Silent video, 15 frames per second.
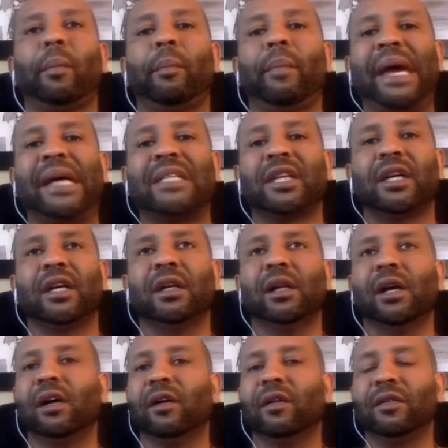mask and
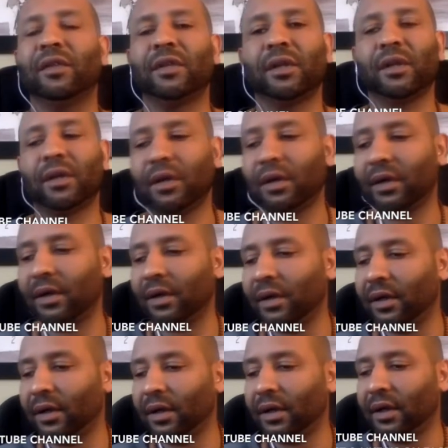gloves
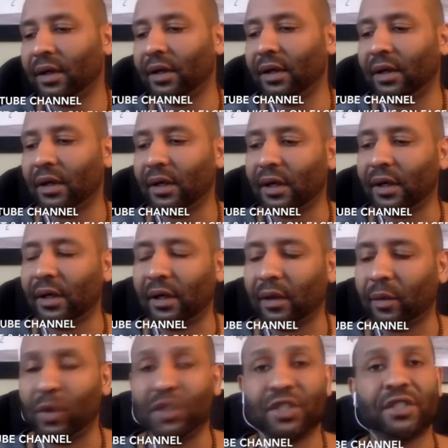
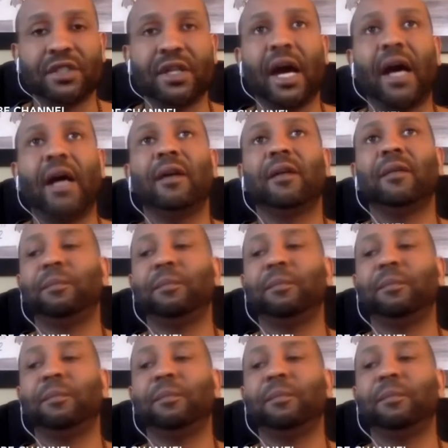um, which he's not